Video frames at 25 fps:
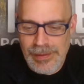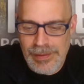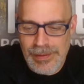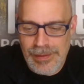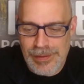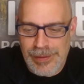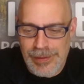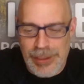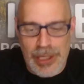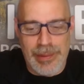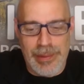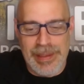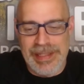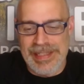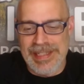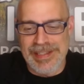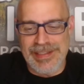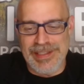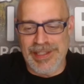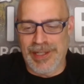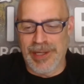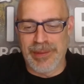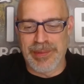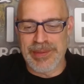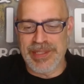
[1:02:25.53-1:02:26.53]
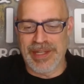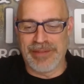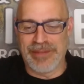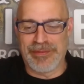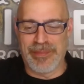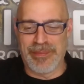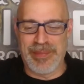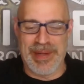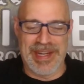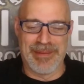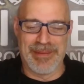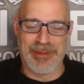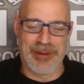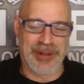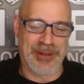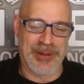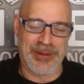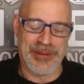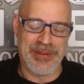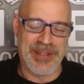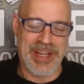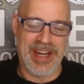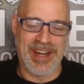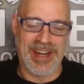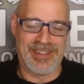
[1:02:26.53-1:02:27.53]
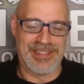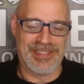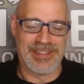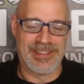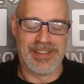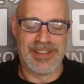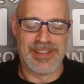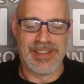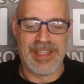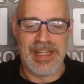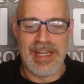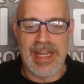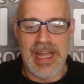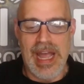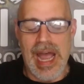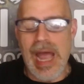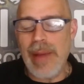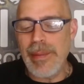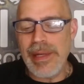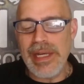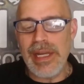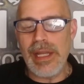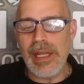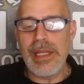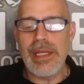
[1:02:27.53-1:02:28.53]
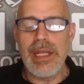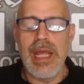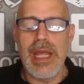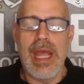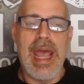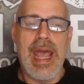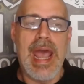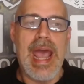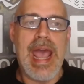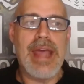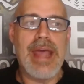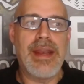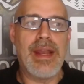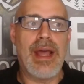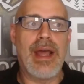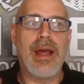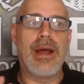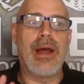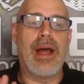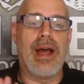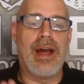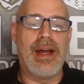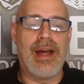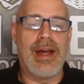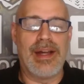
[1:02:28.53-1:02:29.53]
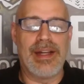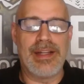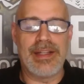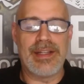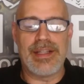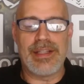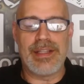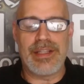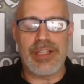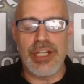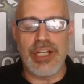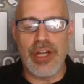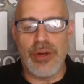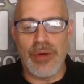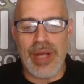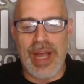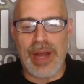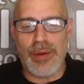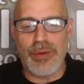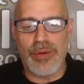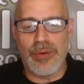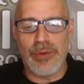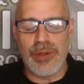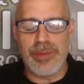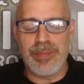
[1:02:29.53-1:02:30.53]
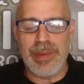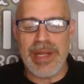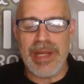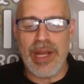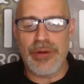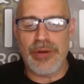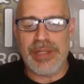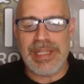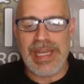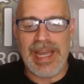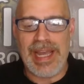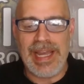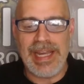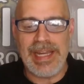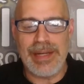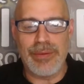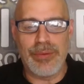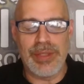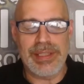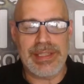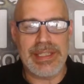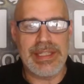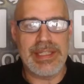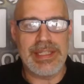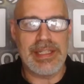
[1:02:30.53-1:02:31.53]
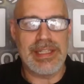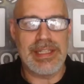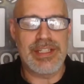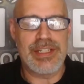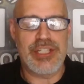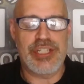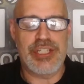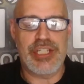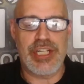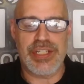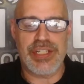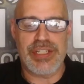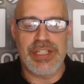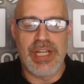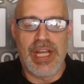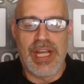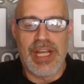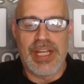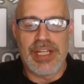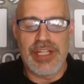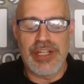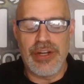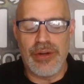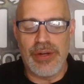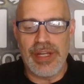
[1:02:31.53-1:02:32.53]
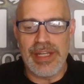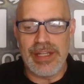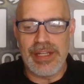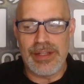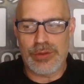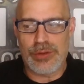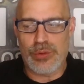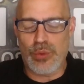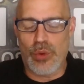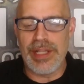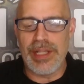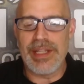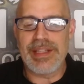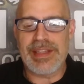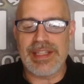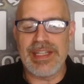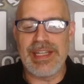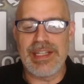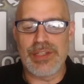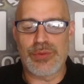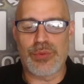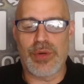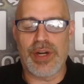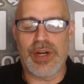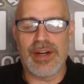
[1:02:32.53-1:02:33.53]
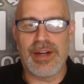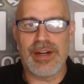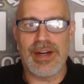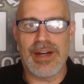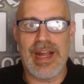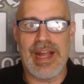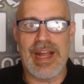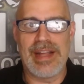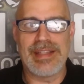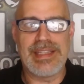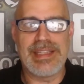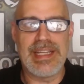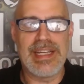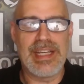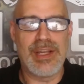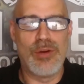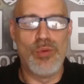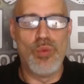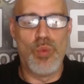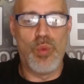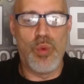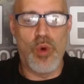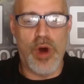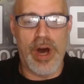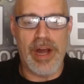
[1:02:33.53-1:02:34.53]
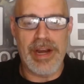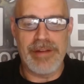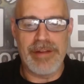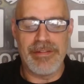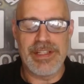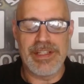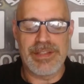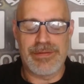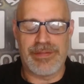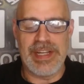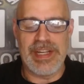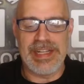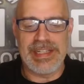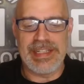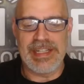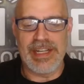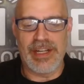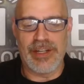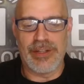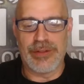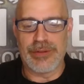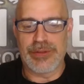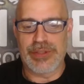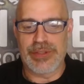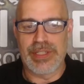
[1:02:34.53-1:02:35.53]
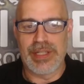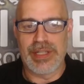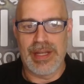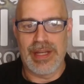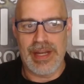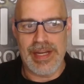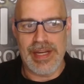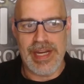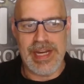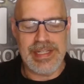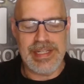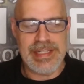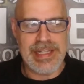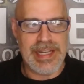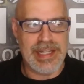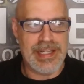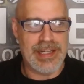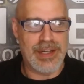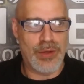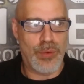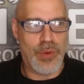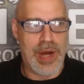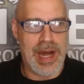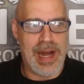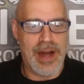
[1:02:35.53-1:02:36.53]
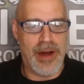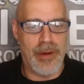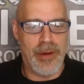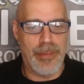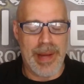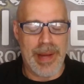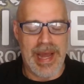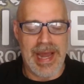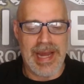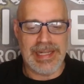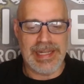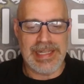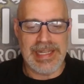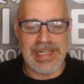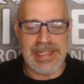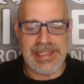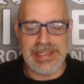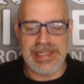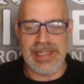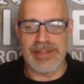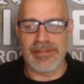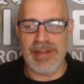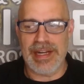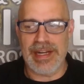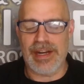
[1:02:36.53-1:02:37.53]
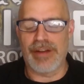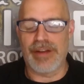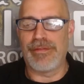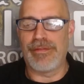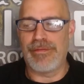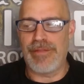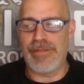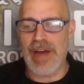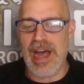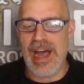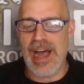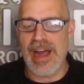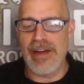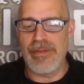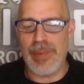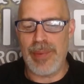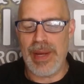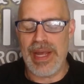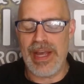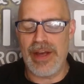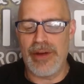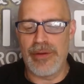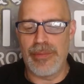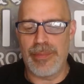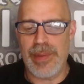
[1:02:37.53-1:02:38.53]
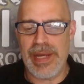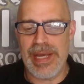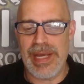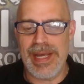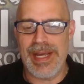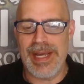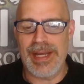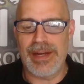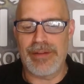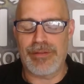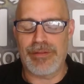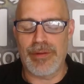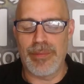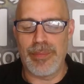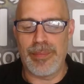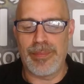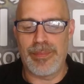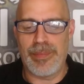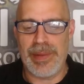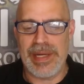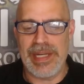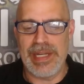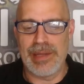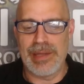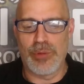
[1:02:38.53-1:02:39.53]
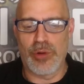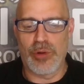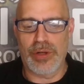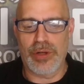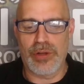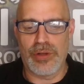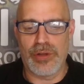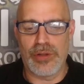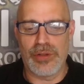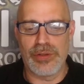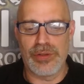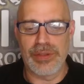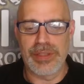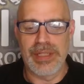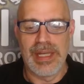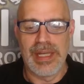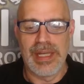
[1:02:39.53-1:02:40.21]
Nobody gets 100% from paying more gold. No. I mean, I would be okay with it. It's just, it's one of the things where I think in one of his videos, he did it a while back. He did like a 5-pound bag from Panmore Gold.